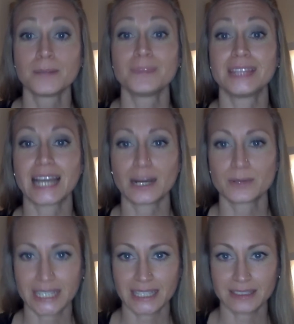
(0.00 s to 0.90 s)

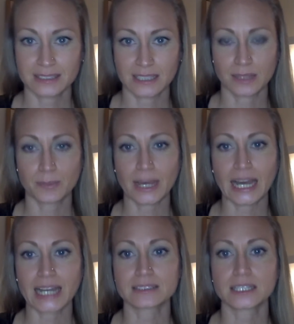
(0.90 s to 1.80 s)
nowadays than in the
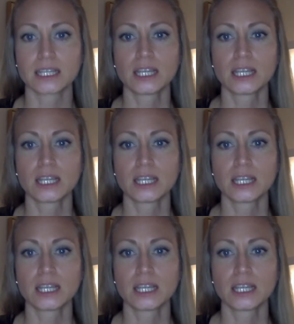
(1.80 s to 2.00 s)
past.